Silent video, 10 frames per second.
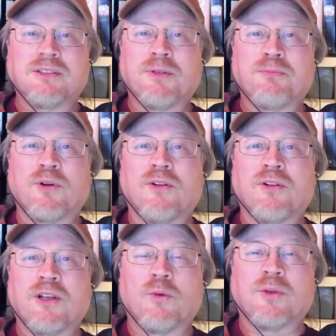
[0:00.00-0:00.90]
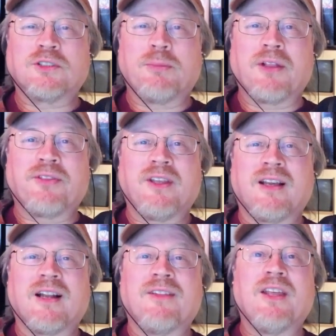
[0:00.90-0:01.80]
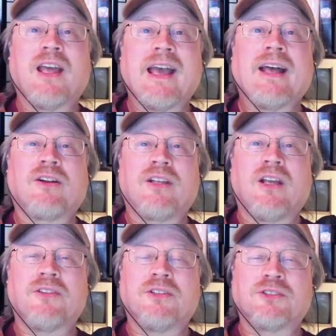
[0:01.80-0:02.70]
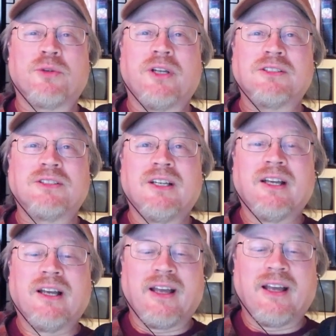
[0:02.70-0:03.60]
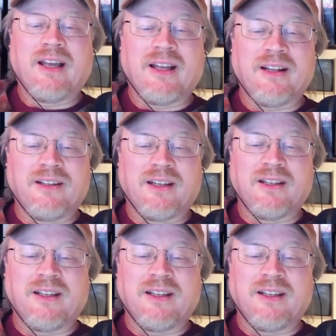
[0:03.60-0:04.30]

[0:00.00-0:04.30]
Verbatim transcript: but earlier it was about the kind of the anarchy on the streets, and uh, right.